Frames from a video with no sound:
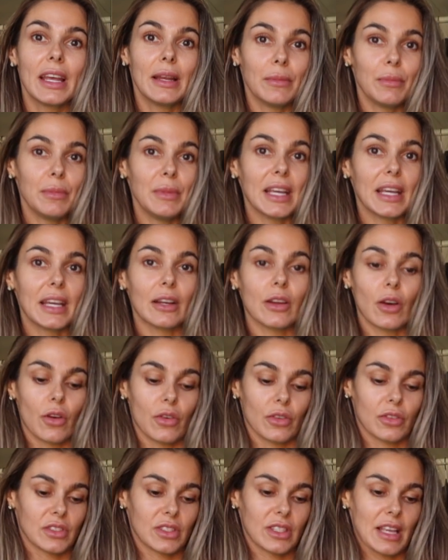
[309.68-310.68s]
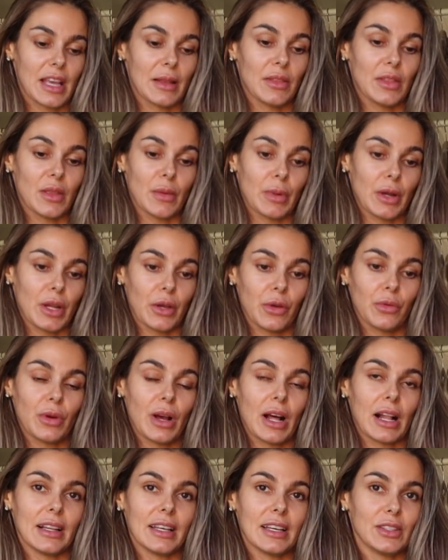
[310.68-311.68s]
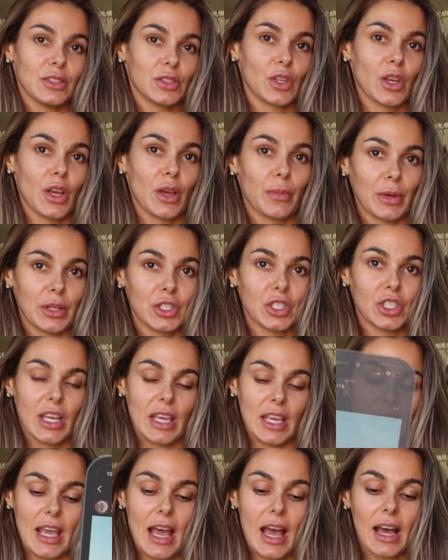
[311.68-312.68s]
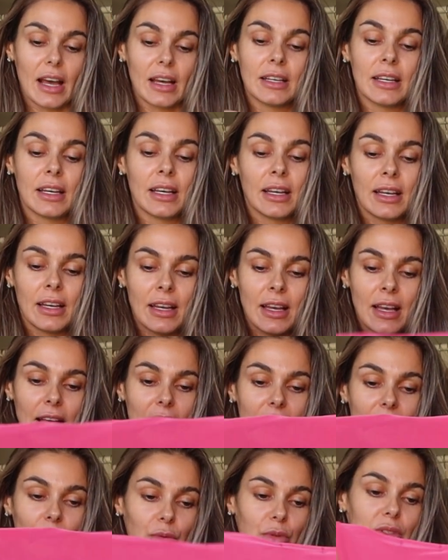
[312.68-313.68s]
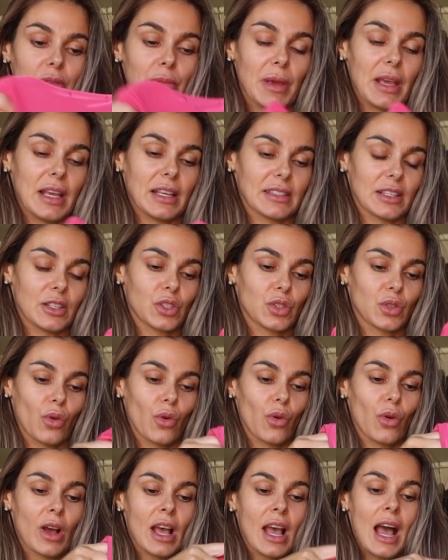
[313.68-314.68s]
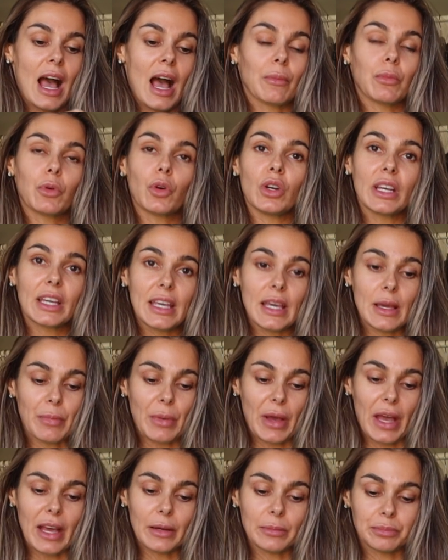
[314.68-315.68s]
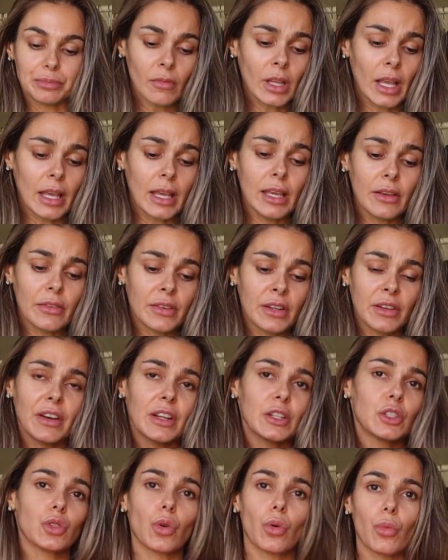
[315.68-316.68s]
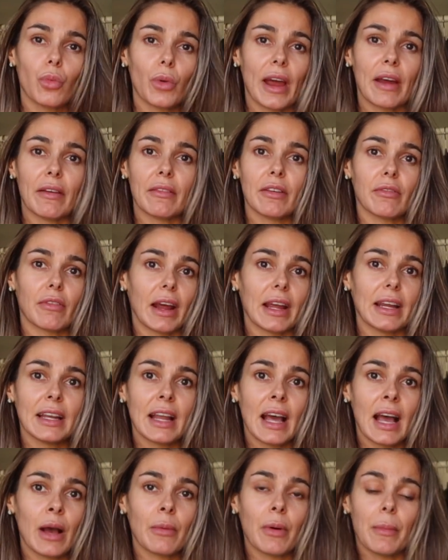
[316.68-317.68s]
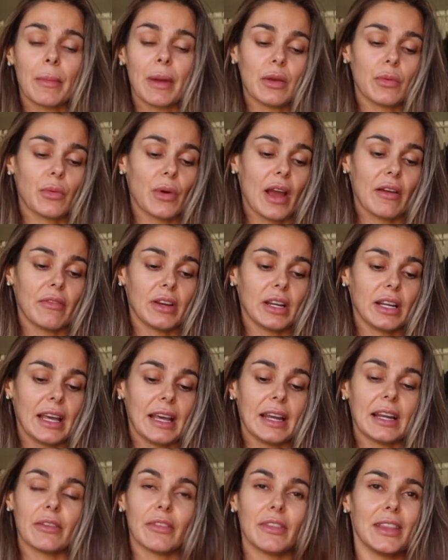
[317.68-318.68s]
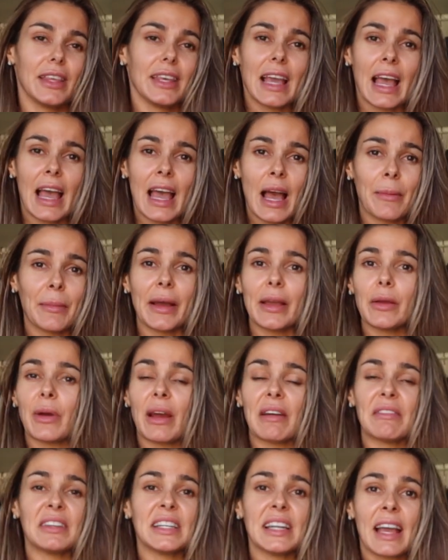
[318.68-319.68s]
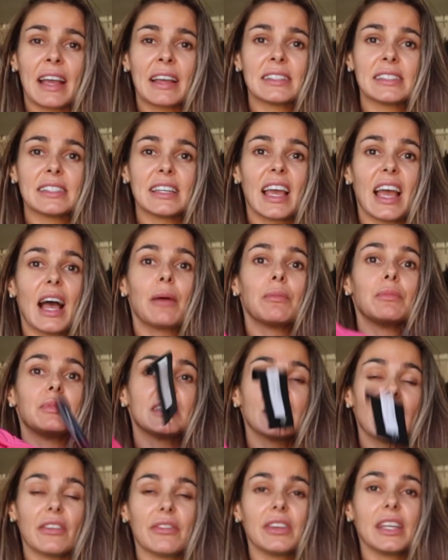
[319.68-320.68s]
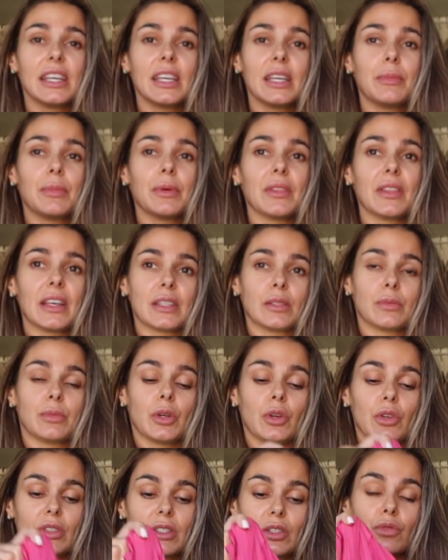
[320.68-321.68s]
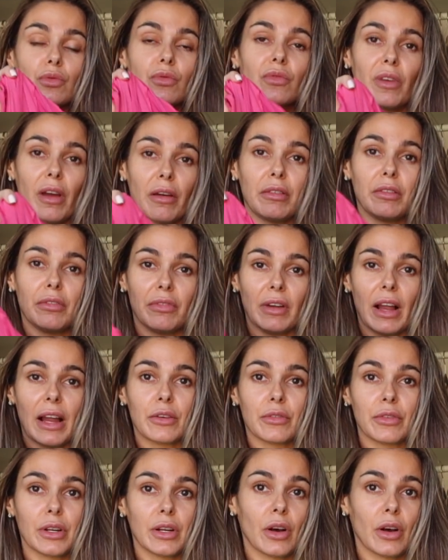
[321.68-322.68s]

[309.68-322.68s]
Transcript: in Mykonos in the blue. I'll insert a picture here. And it was amazing. So I'm going to keep it. Even if I don't wear it right now, I might wear it later in the year. I might wear it next year. I'm definitely keeping this because it's very flattering